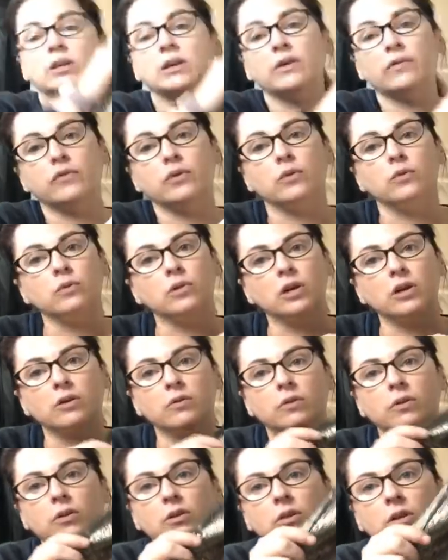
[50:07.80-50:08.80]
if you look
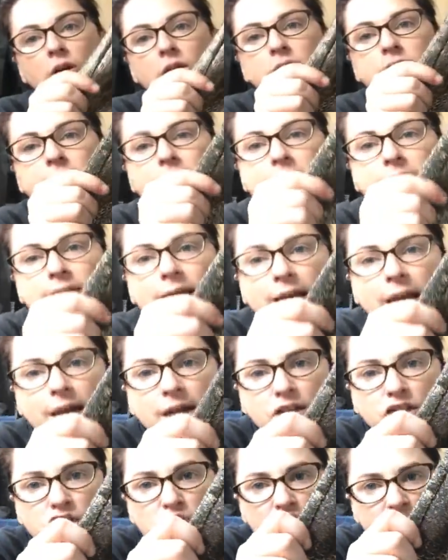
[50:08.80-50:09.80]
real close, it's like a
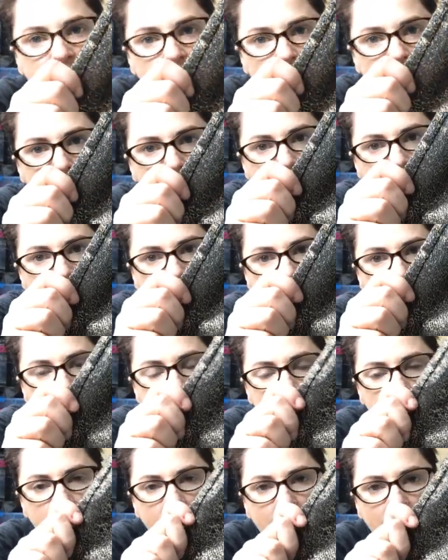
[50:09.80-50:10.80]
cheetah print,
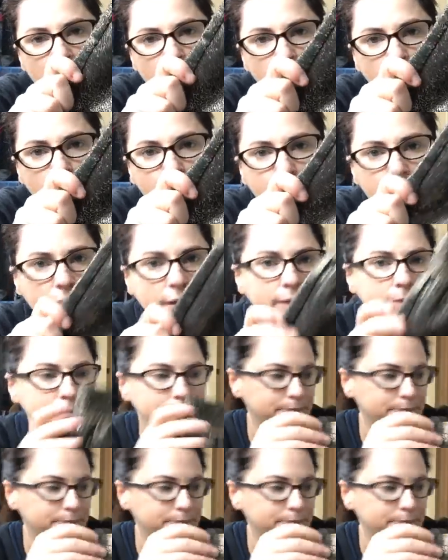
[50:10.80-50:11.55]
like an animal print.